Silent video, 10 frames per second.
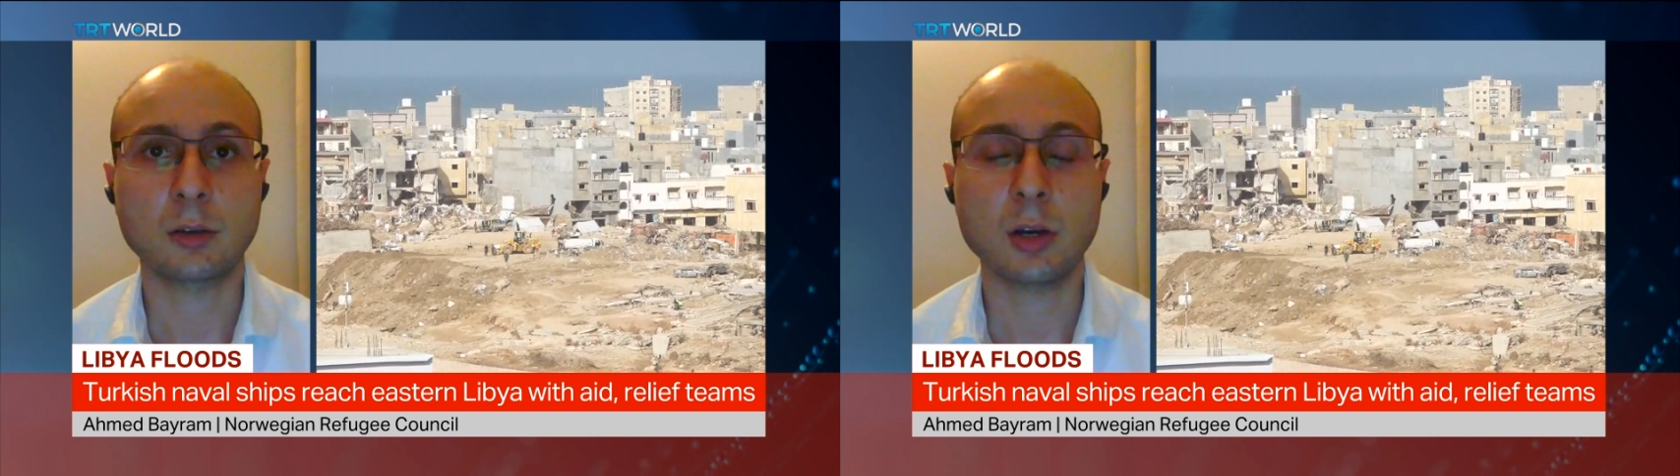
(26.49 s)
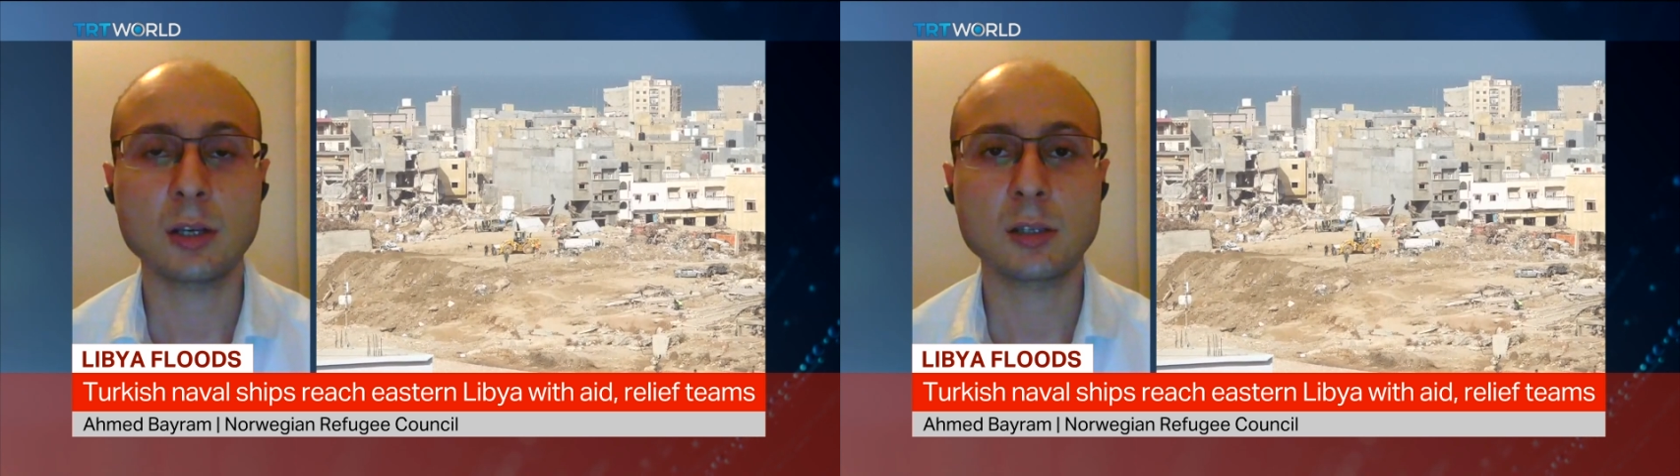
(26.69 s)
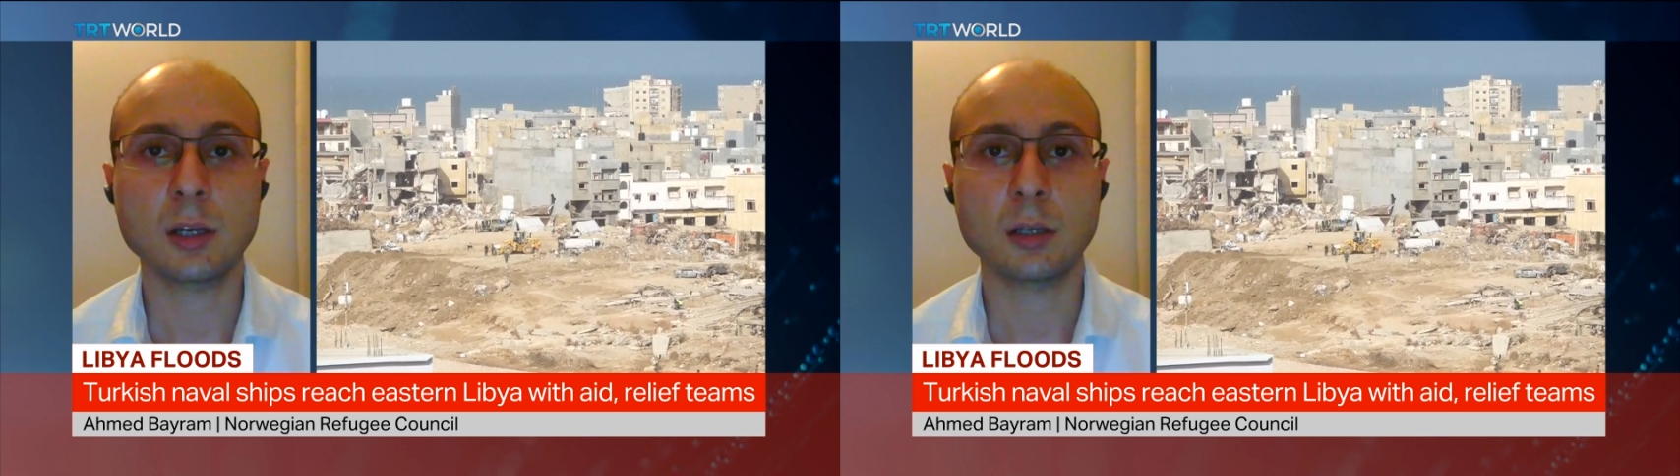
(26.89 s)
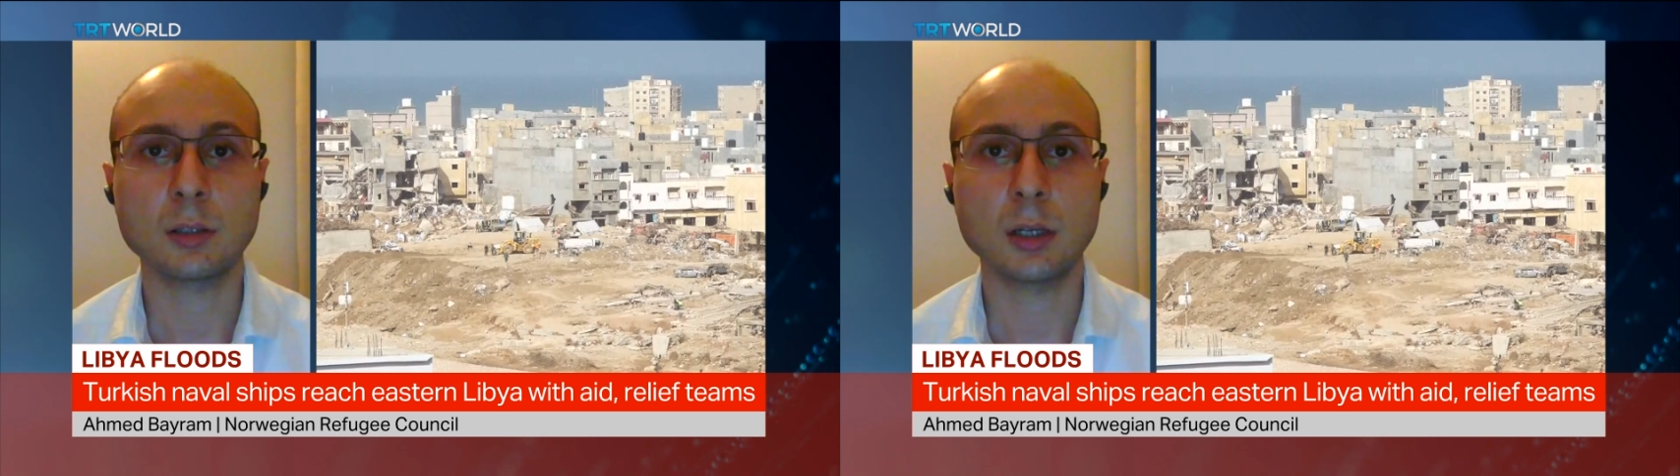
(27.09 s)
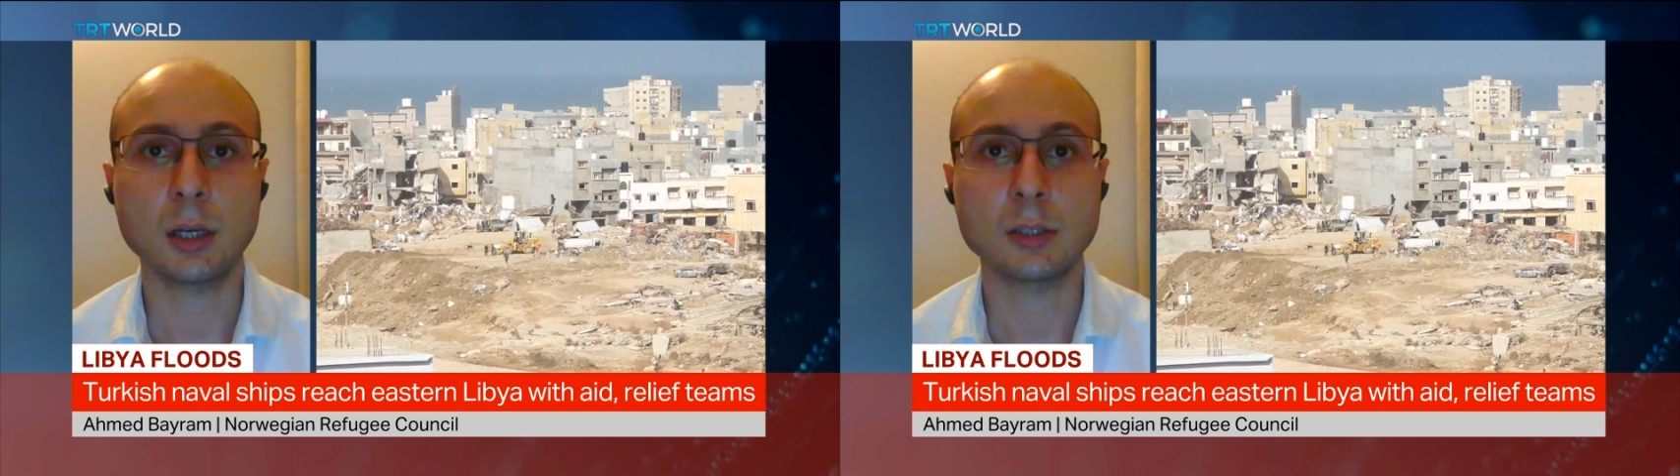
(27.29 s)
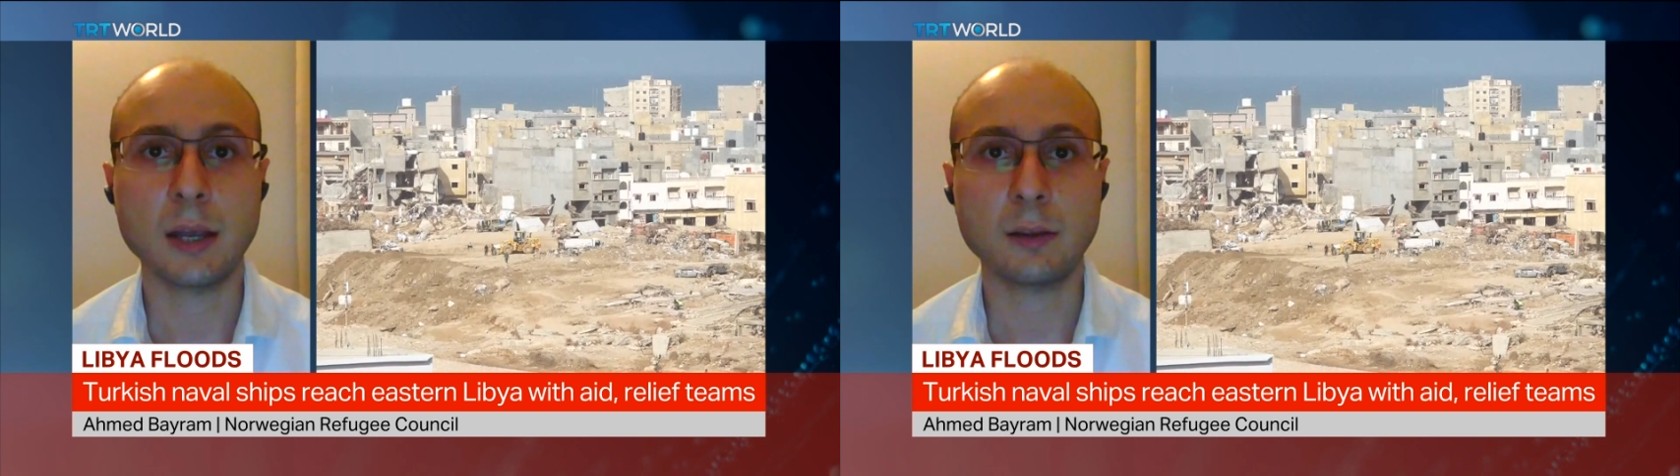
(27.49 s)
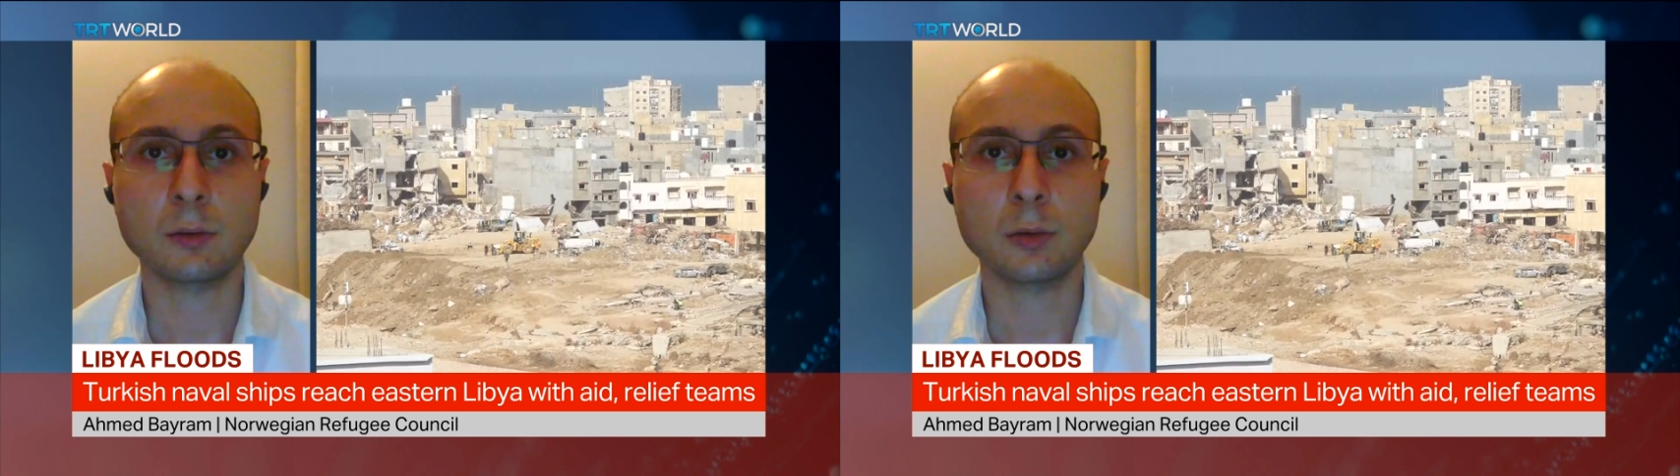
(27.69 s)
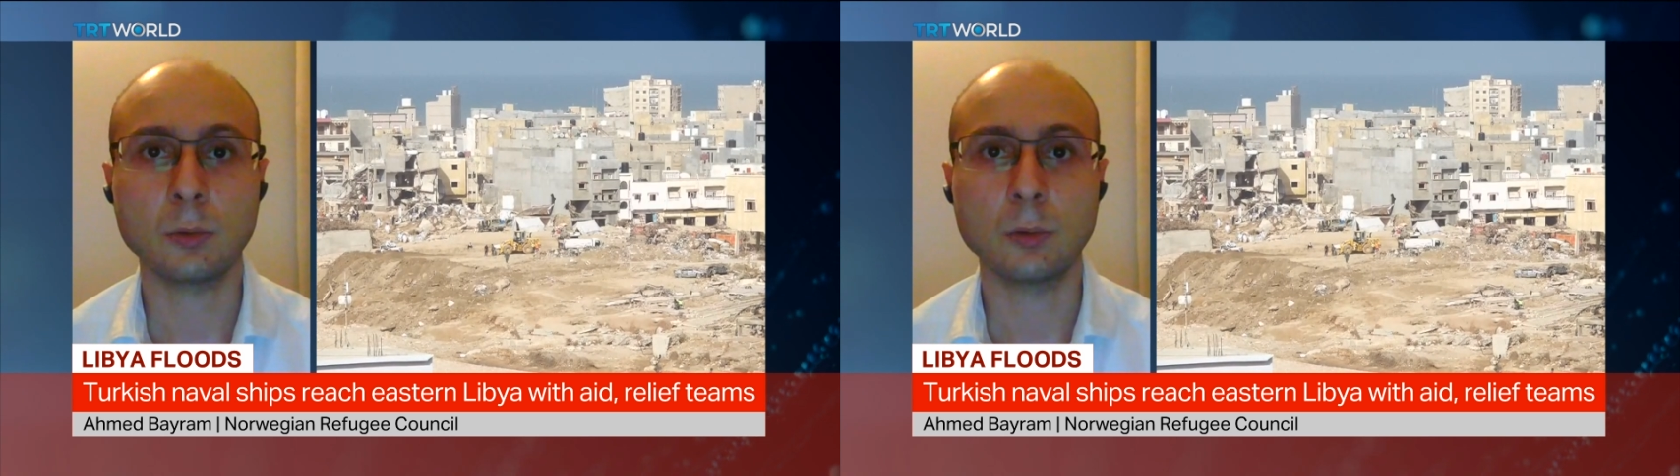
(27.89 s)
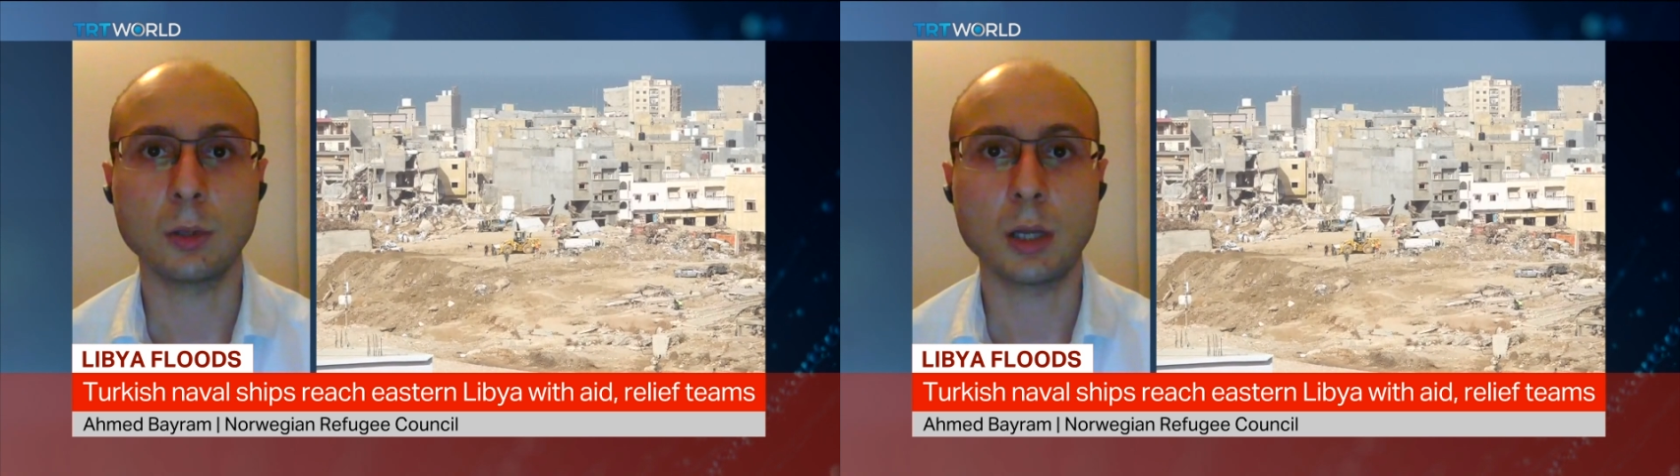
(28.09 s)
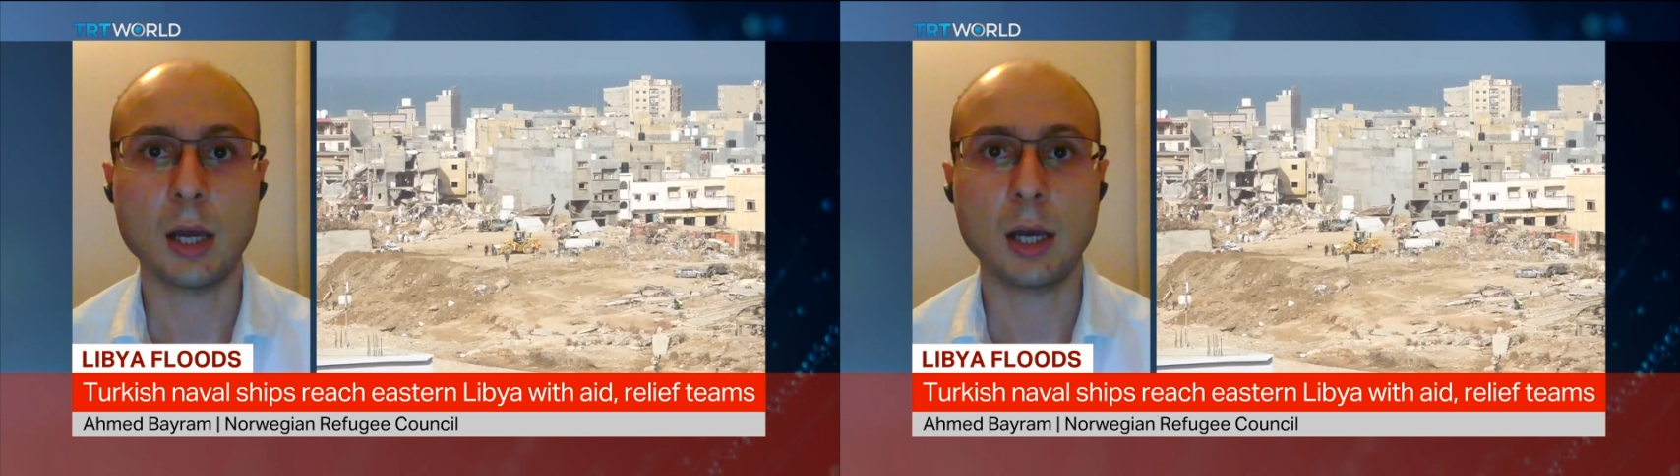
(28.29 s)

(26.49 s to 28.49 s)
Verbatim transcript: increasing death toll.